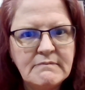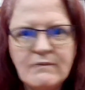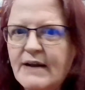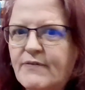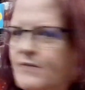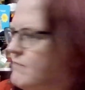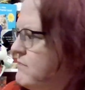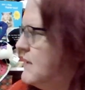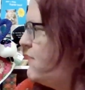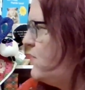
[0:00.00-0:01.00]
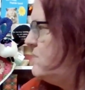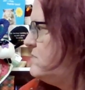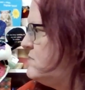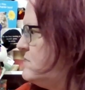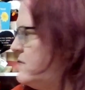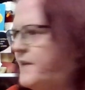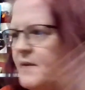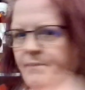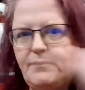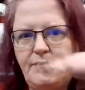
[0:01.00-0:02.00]
whatever level, not
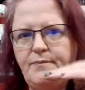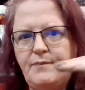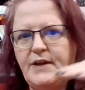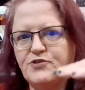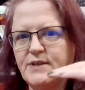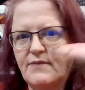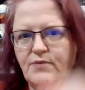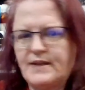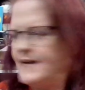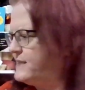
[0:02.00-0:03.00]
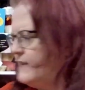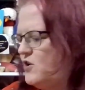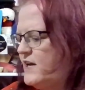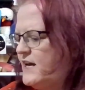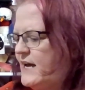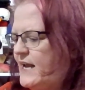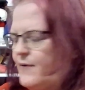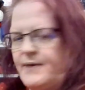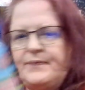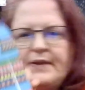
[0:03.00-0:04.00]
the entry level, the next level.
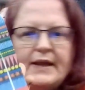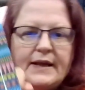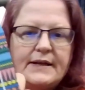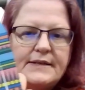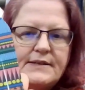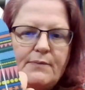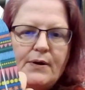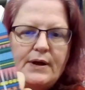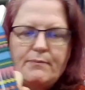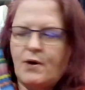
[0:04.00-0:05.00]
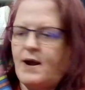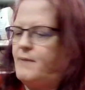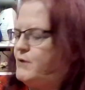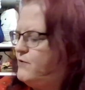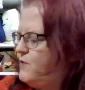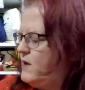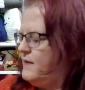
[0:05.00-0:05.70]
Anyway, so Marion Bright, beautiful. I